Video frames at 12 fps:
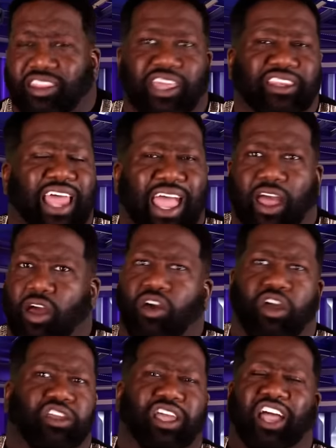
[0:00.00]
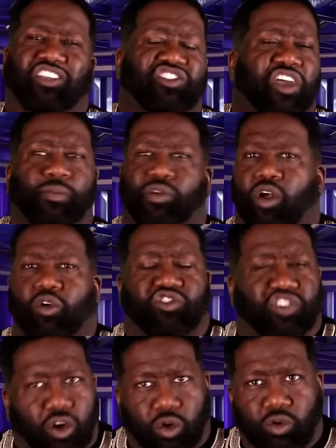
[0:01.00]
Then now you got Jim Crow
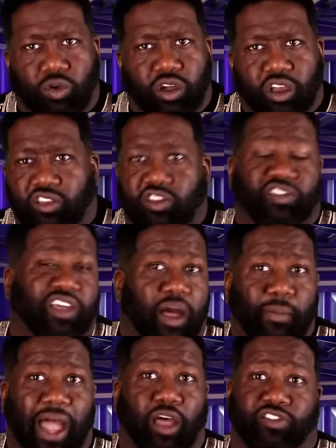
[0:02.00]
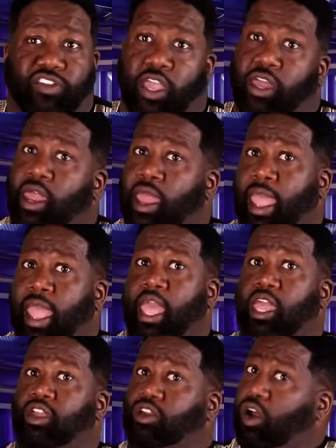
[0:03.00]
Joe just come out saying,
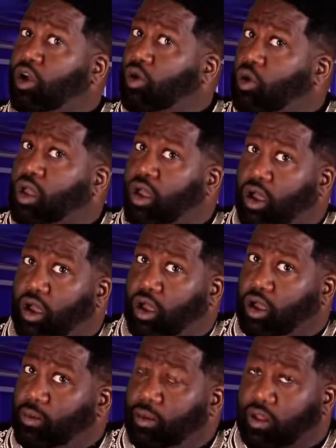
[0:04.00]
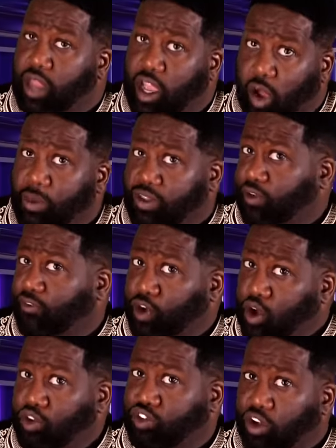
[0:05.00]
hey, you know, um, there's gonna be some
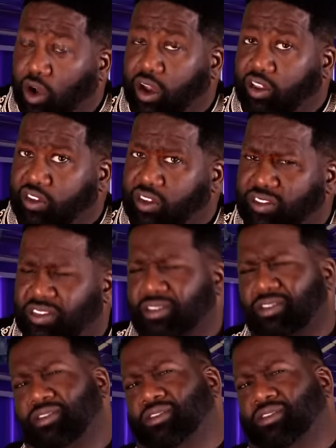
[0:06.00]
food shortages.